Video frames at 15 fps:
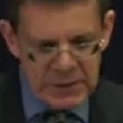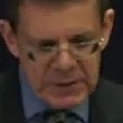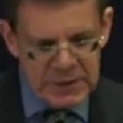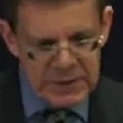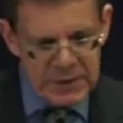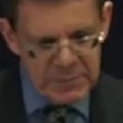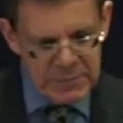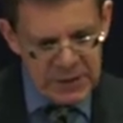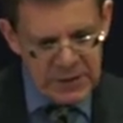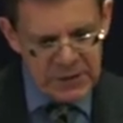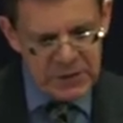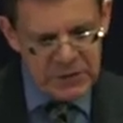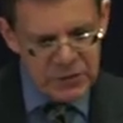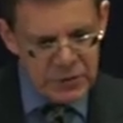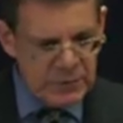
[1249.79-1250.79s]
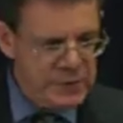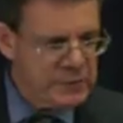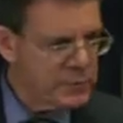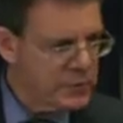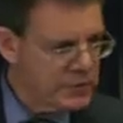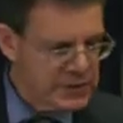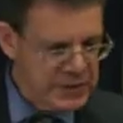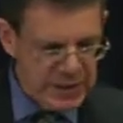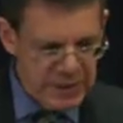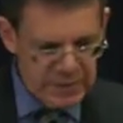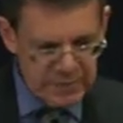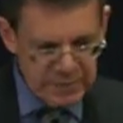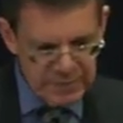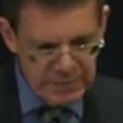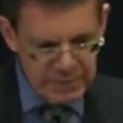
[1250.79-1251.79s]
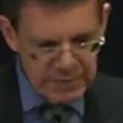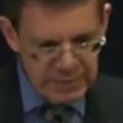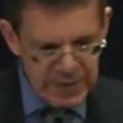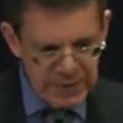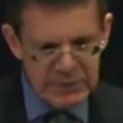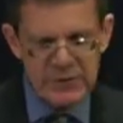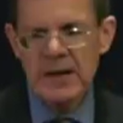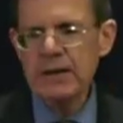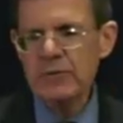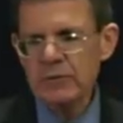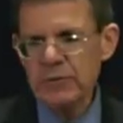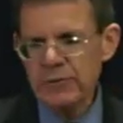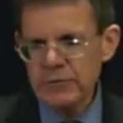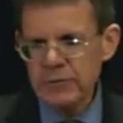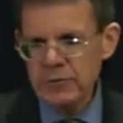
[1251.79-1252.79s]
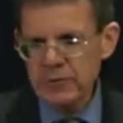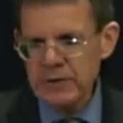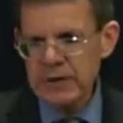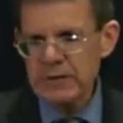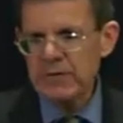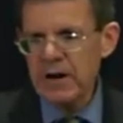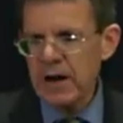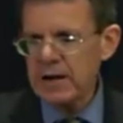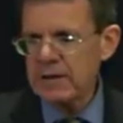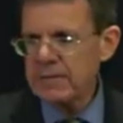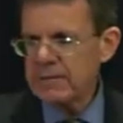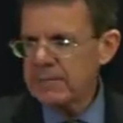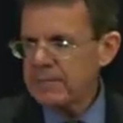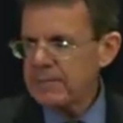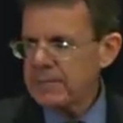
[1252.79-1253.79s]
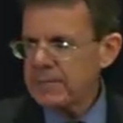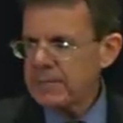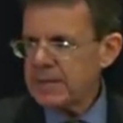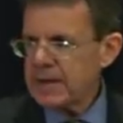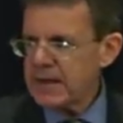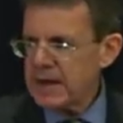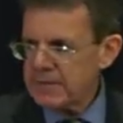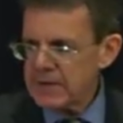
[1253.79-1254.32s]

million American service personnel have cycled through Iraq and